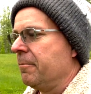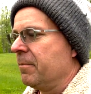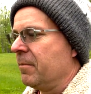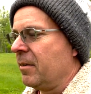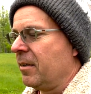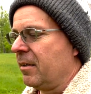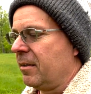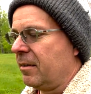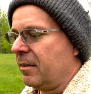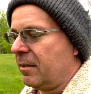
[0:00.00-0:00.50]

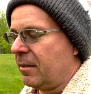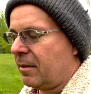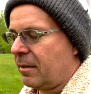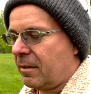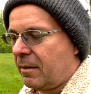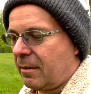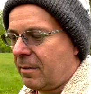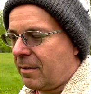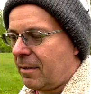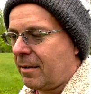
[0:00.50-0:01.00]
And
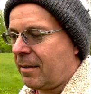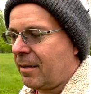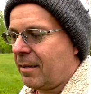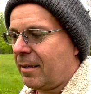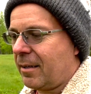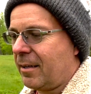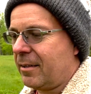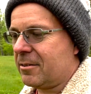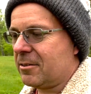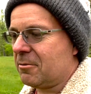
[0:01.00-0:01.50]

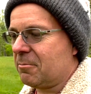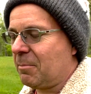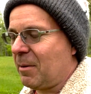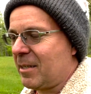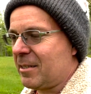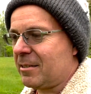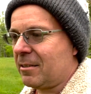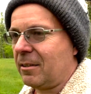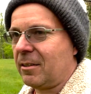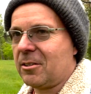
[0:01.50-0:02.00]
it's
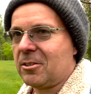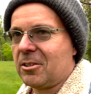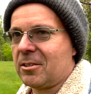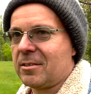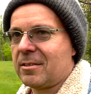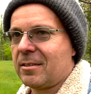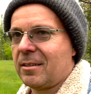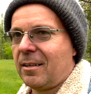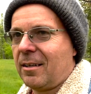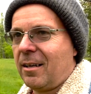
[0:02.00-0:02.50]
basically
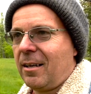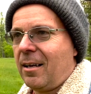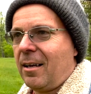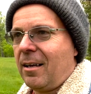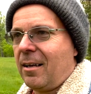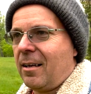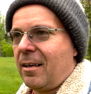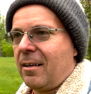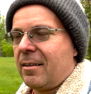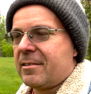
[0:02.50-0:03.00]
just
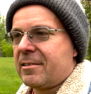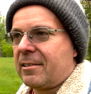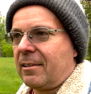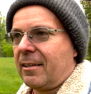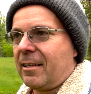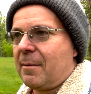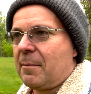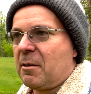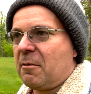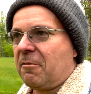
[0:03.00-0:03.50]

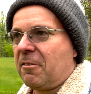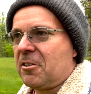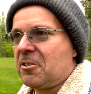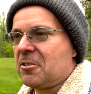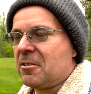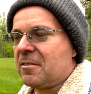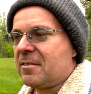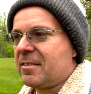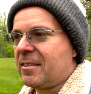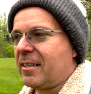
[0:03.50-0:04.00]
selenium
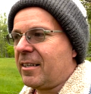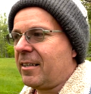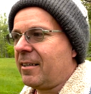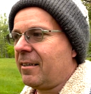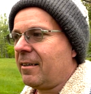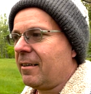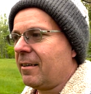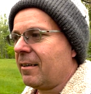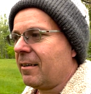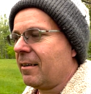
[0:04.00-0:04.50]
deficiency,
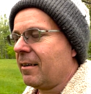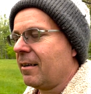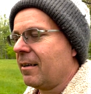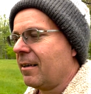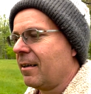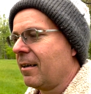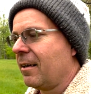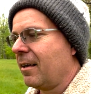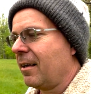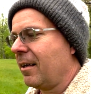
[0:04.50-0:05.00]

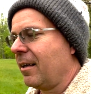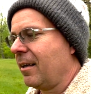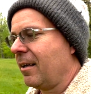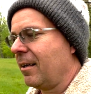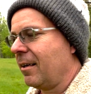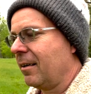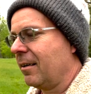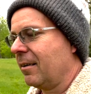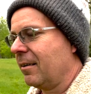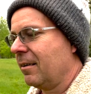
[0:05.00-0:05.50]

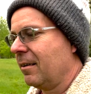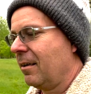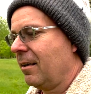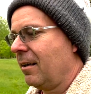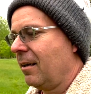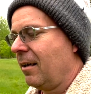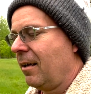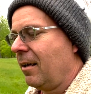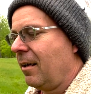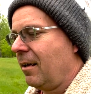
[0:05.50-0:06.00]
and
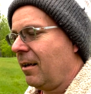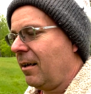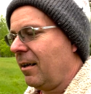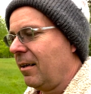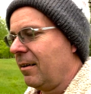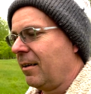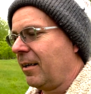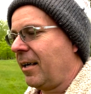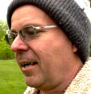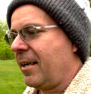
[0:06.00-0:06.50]

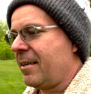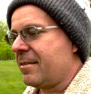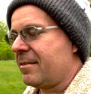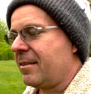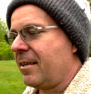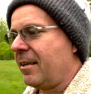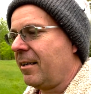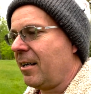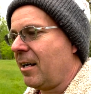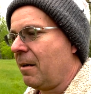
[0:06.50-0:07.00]
they can't
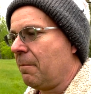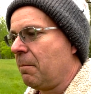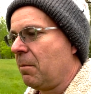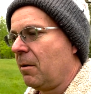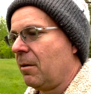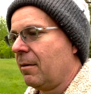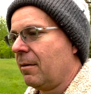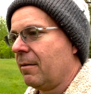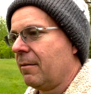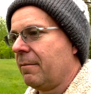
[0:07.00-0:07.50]
stand up,
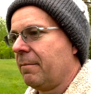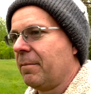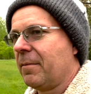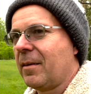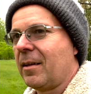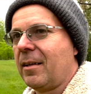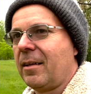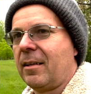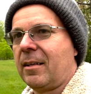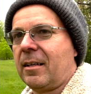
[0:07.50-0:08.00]

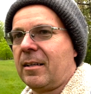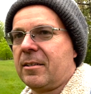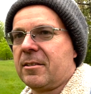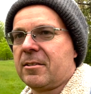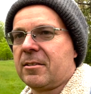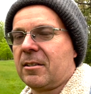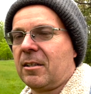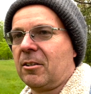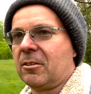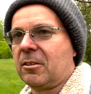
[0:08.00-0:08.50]
and then they
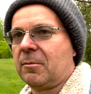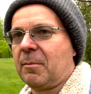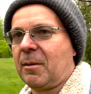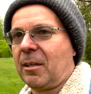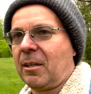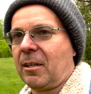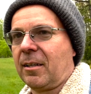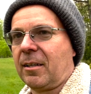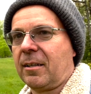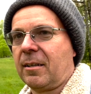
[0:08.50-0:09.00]
just
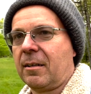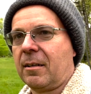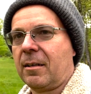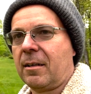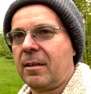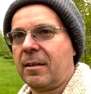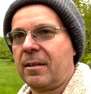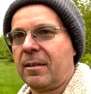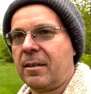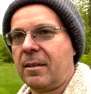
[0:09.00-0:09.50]
ultimately
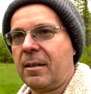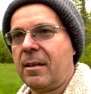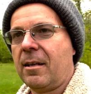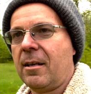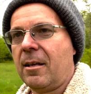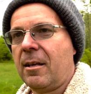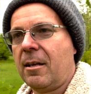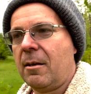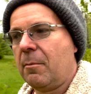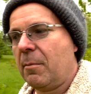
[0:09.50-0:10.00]

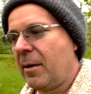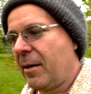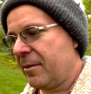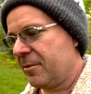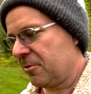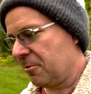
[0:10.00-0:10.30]
pass